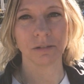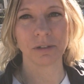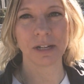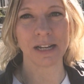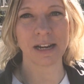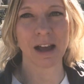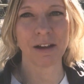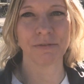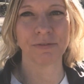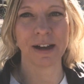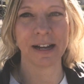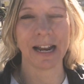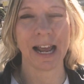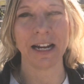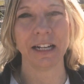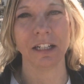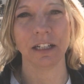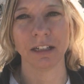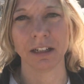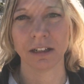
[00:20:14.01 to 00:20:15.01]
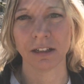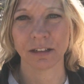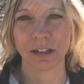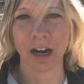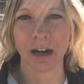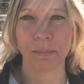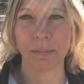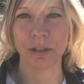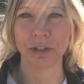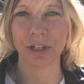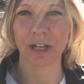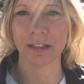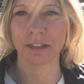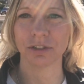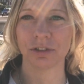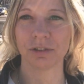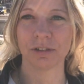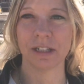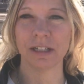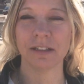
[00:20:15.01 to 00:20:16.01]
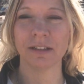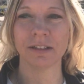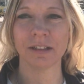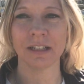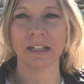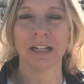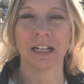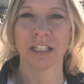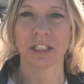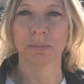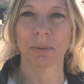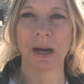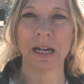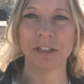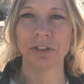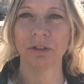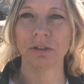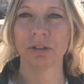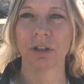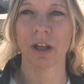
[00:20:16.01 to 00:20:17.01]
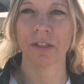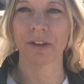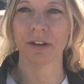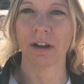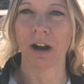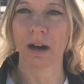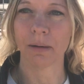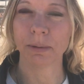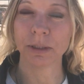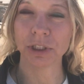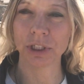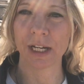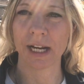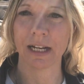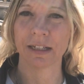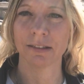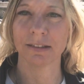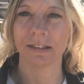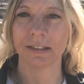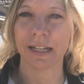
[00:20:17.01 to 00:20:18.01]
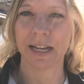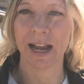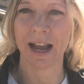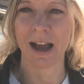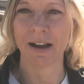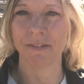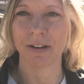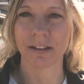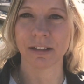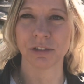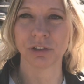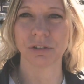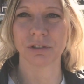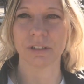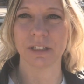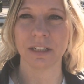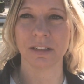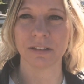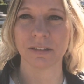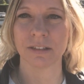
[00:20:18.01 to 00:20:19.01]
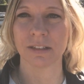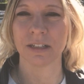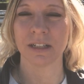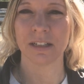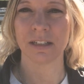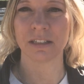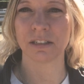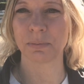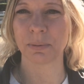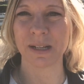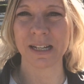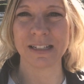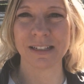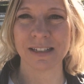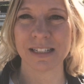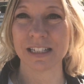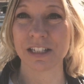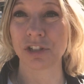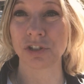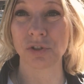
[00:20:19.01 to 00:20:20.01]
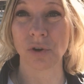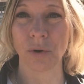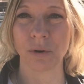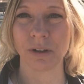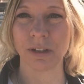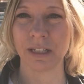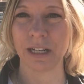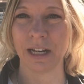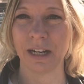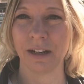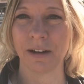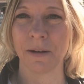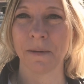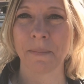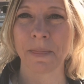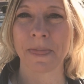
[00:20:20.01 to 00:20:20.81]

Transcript: You cannot find any garbage on the streets. It's probably due to all the garbage cans that they have on the streets. This place is so clean.